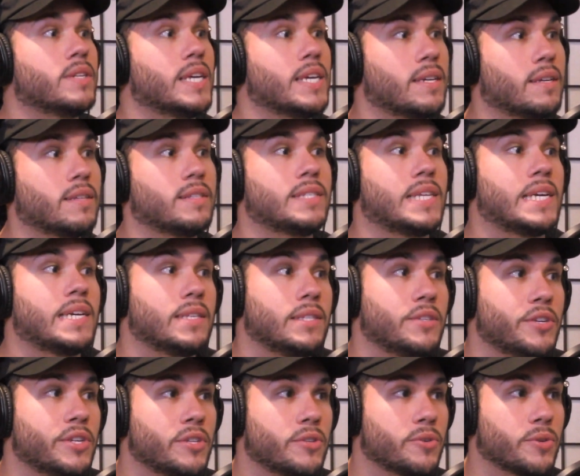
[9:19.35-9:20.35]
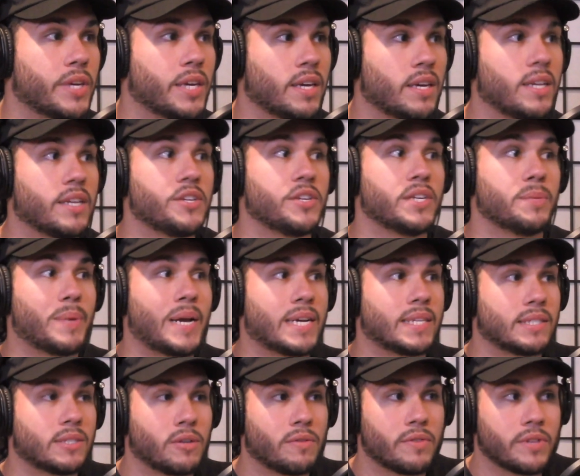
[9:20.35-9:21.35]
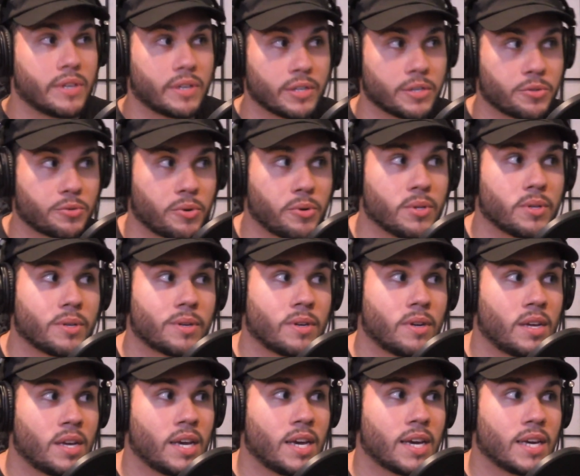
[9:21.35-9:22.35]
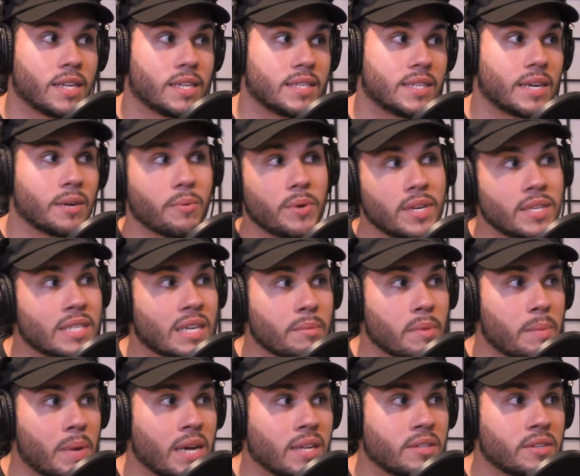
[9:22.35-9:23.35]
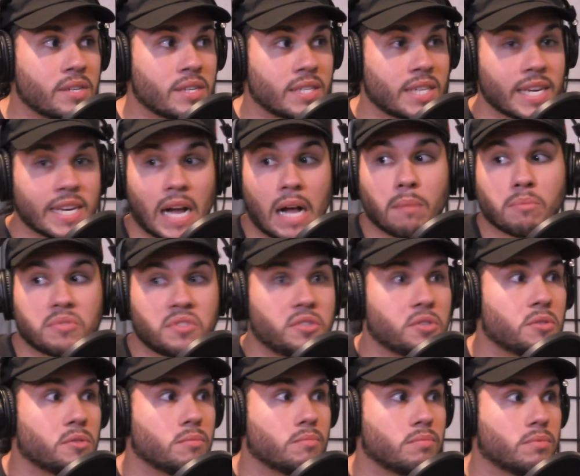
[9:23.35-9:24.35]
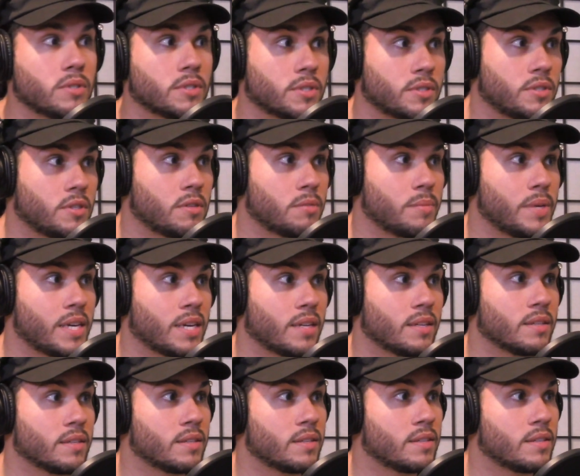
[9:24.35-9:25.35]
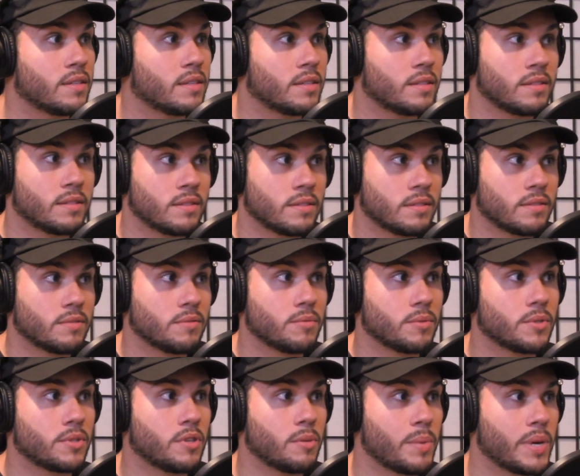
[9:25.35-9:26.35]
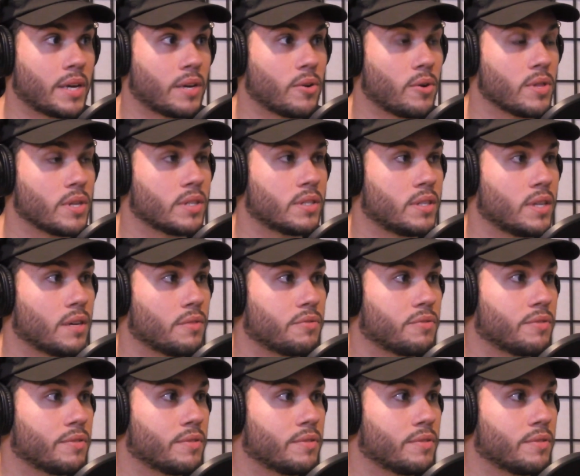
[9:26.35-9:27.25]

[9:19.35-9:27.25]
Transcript: Like it's like you're a little kid and you're passing over the controller. And it's like, when is it gonna be my turn? It's like we're still making still making all this stuff.